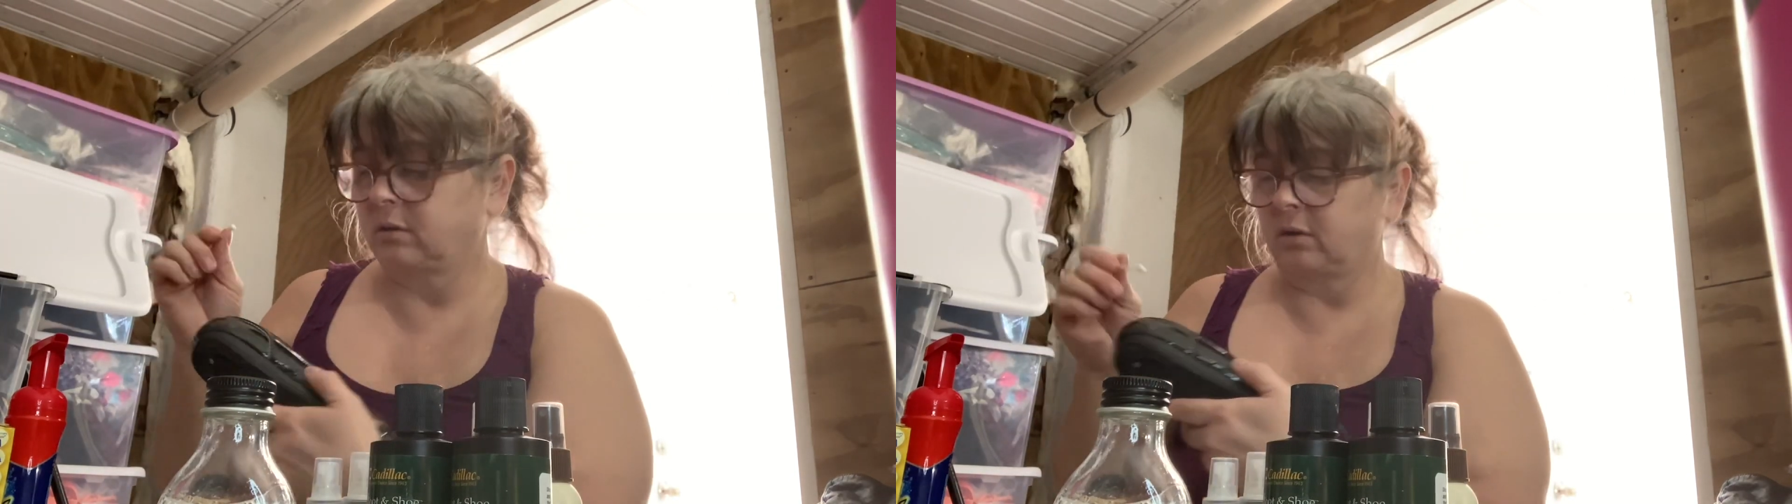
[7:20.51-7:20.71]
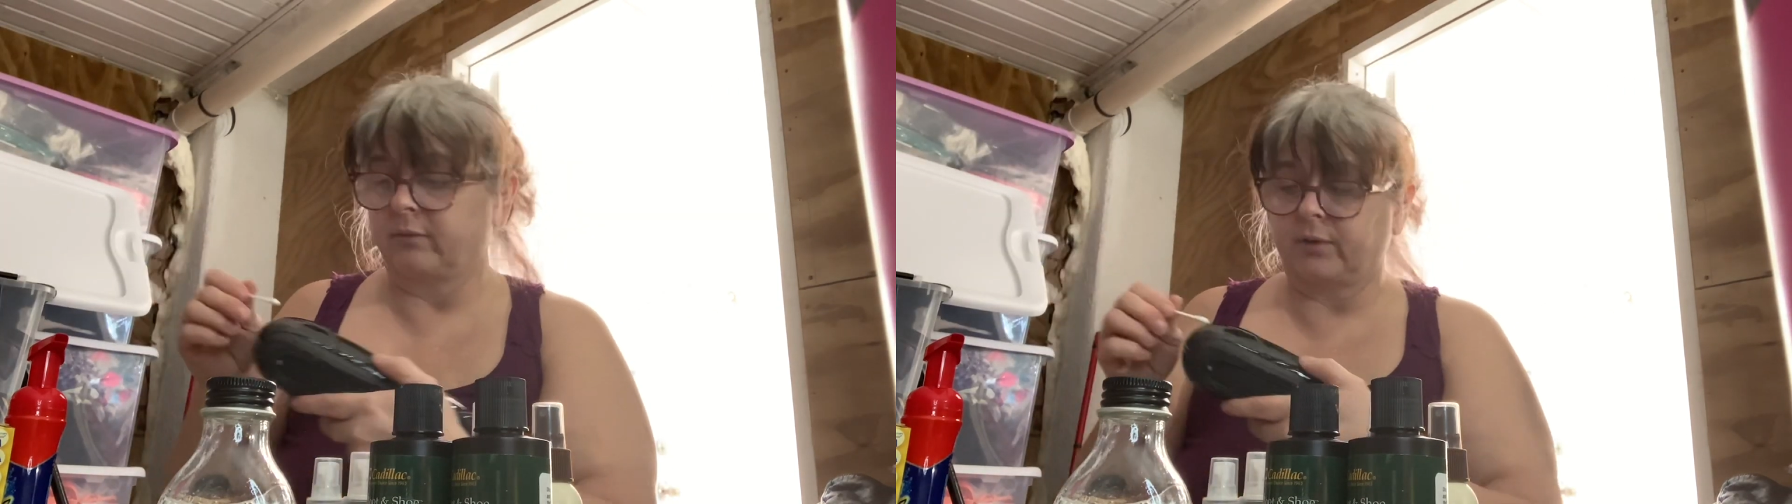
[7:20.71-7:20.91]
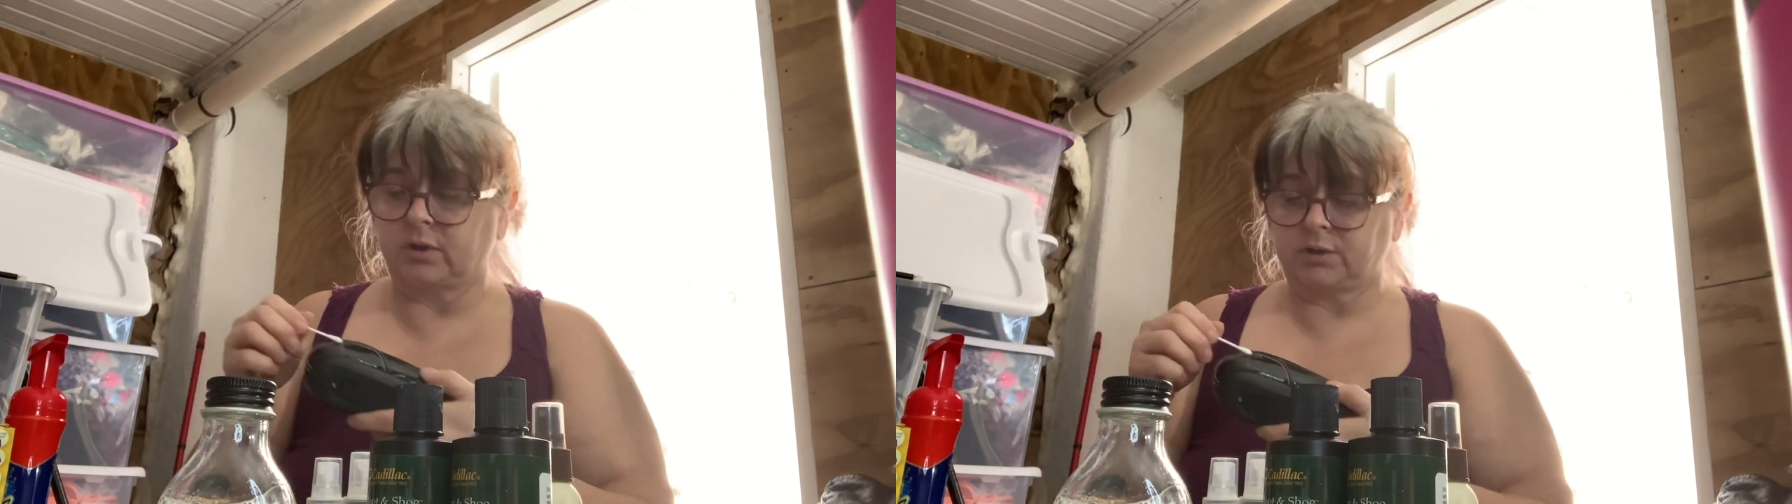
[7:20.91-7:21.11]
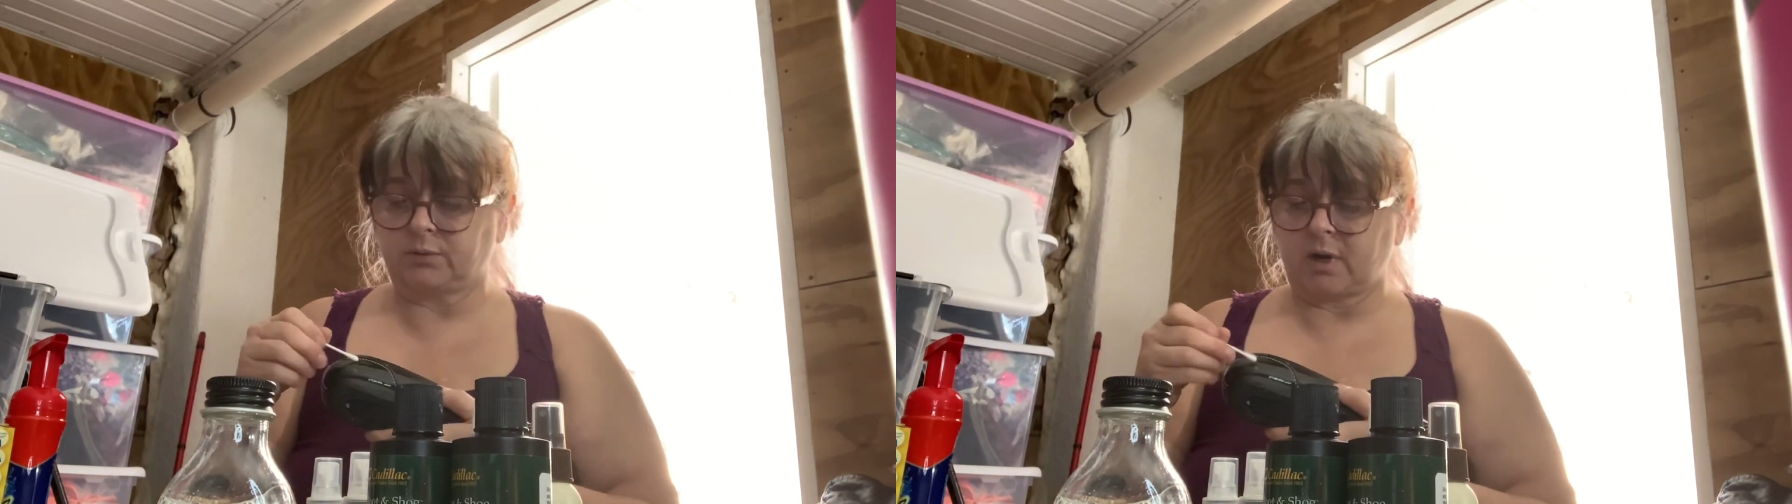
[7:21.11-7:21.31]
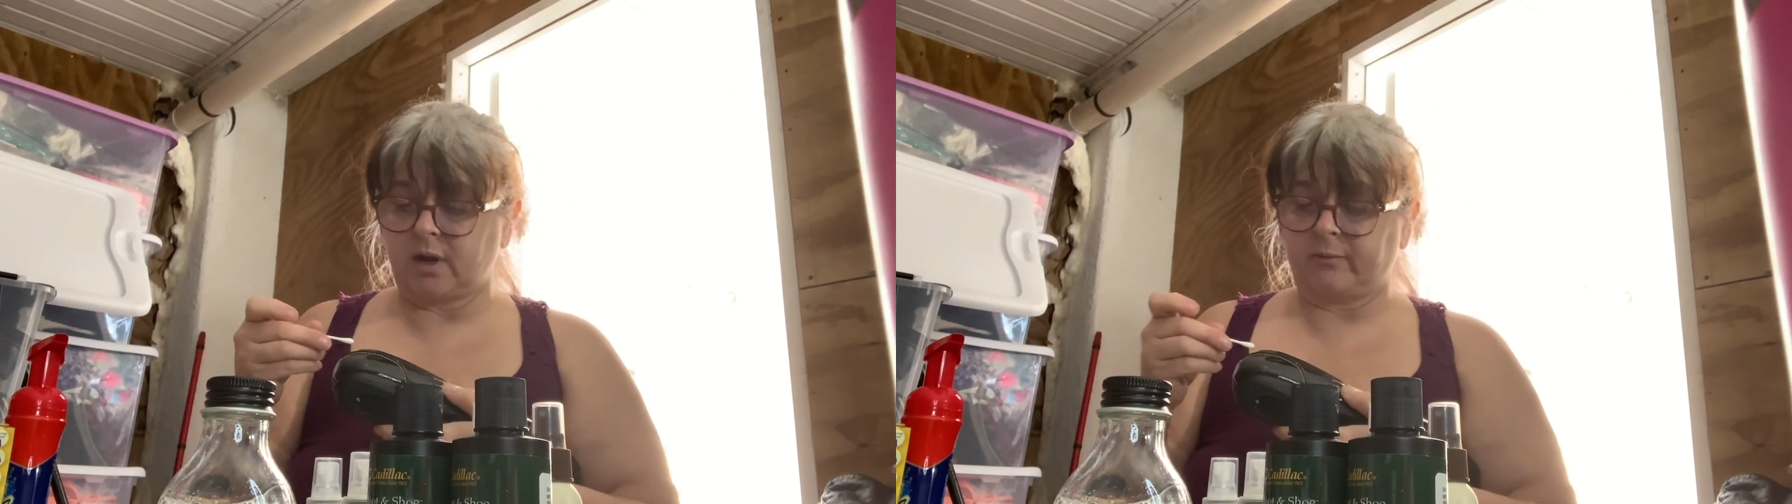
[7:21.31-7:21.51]
your Vernus
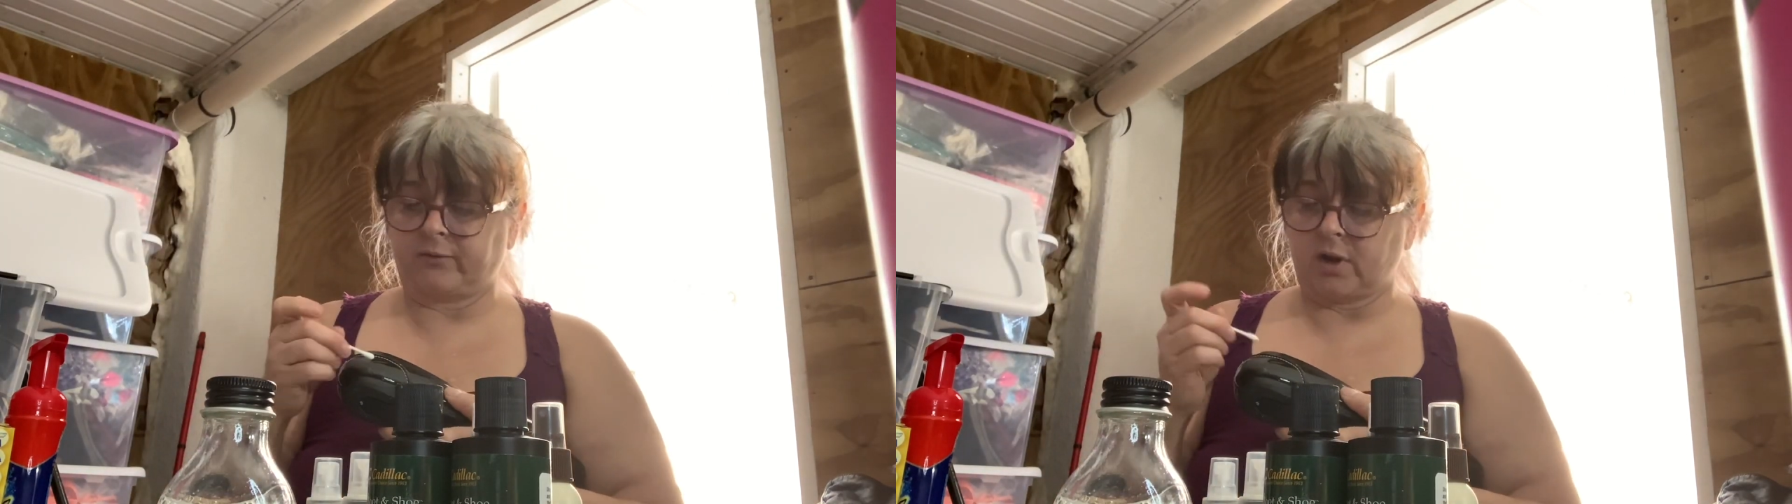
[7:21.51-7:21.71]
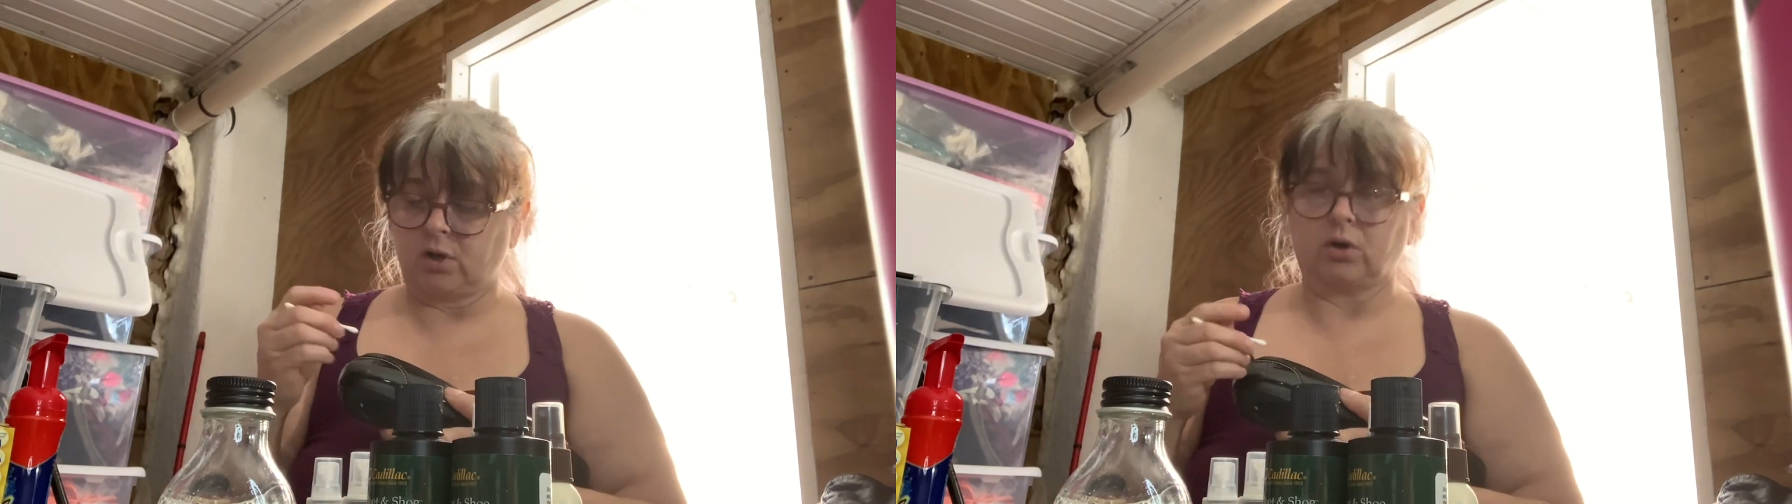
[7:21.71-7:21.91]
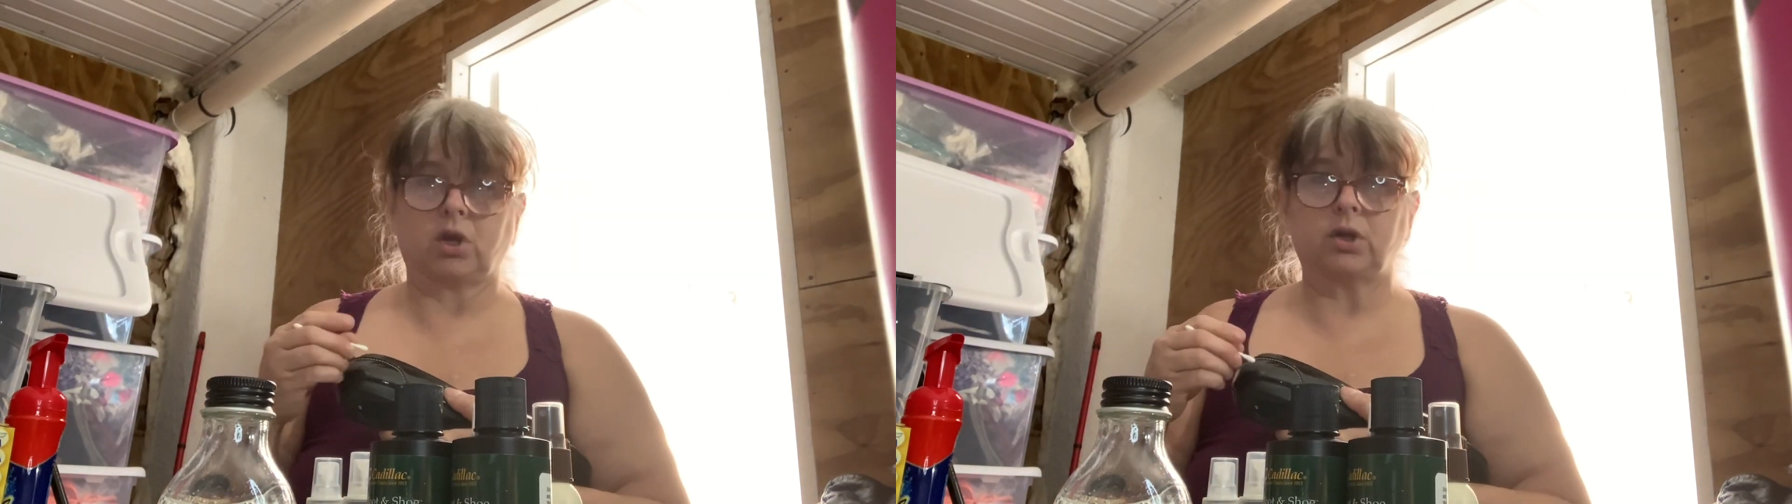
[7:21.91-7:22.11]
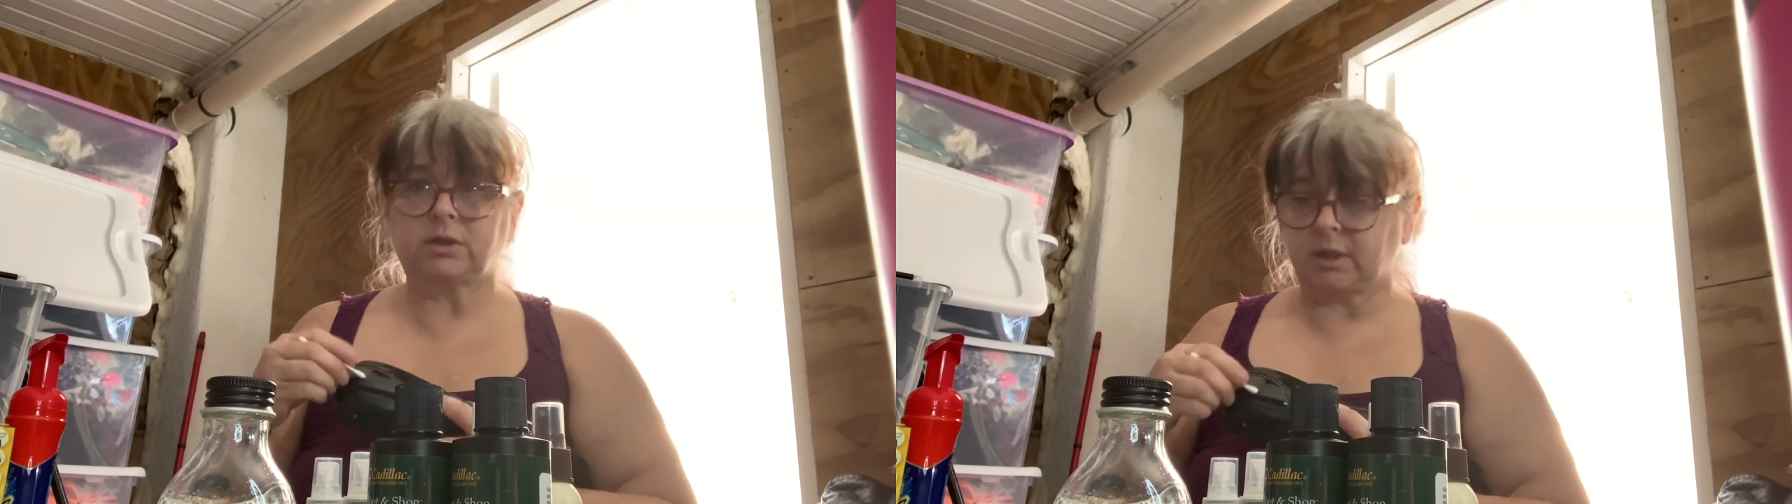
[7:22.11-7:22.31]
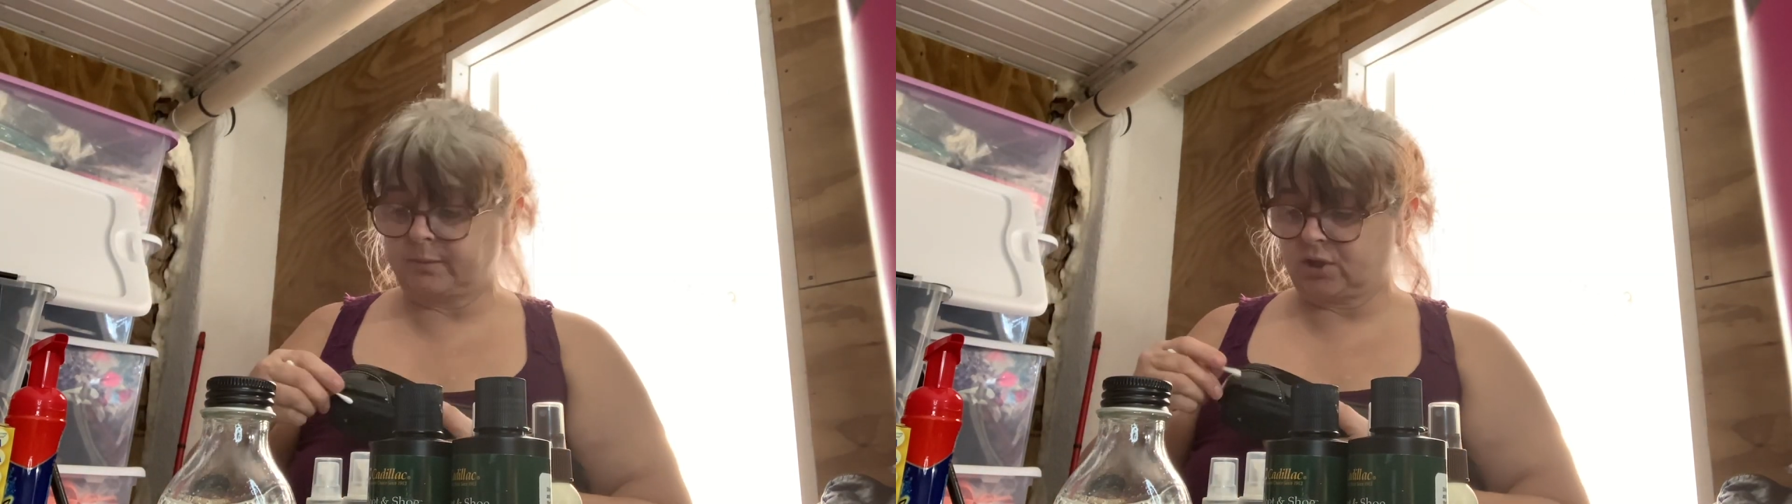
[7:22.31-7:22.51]
Rife and your
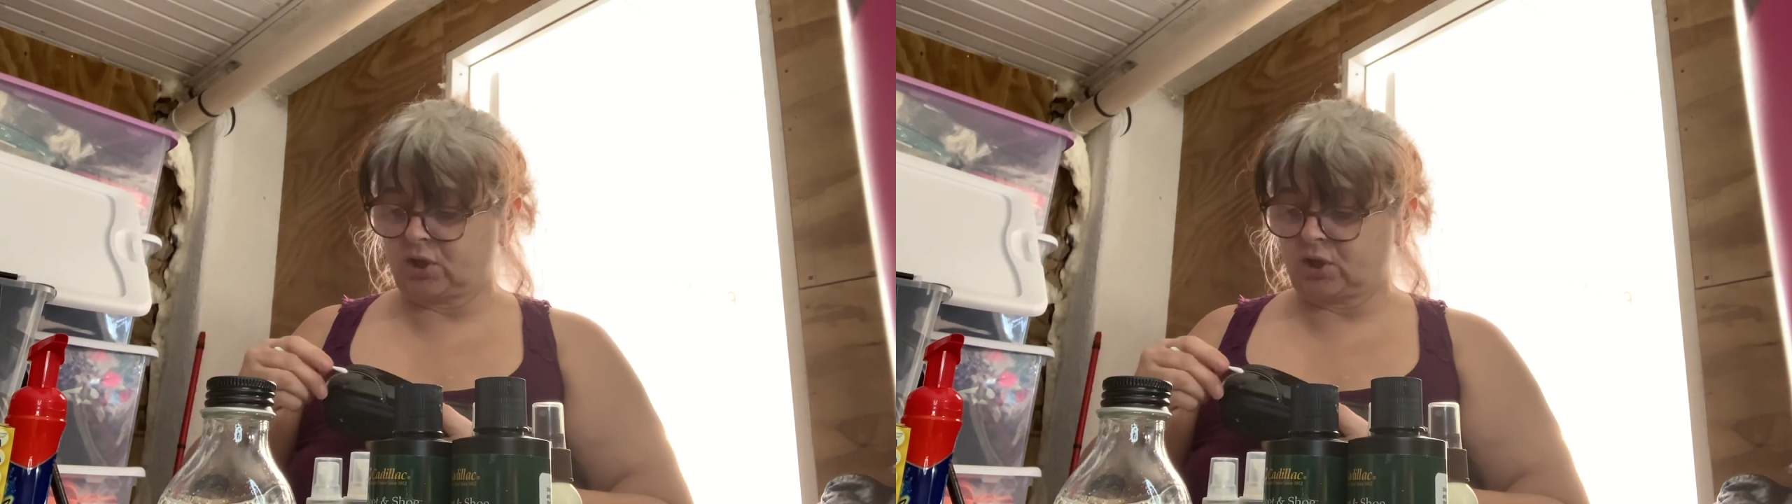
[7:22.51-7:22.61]
Q-tips,